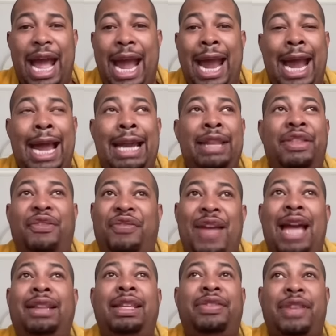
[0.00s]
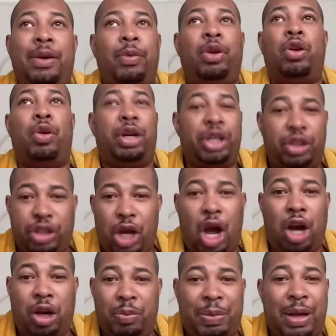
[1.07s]
And the fact that they were going to
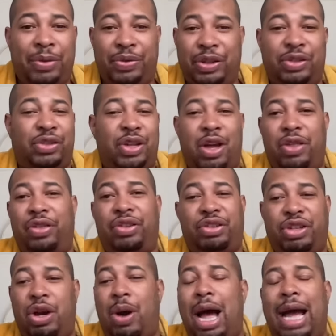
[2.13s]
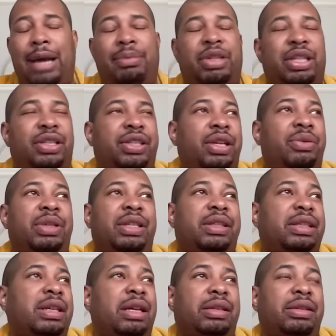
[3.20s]
talk about this on the show. I'm just so
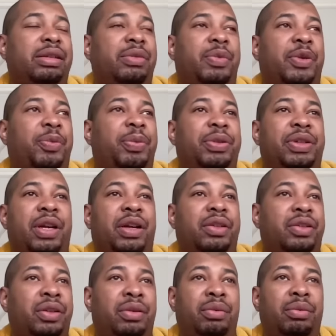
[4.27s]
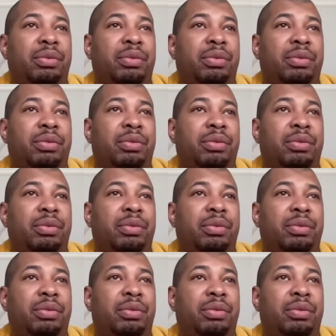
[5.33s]
disgusted with production.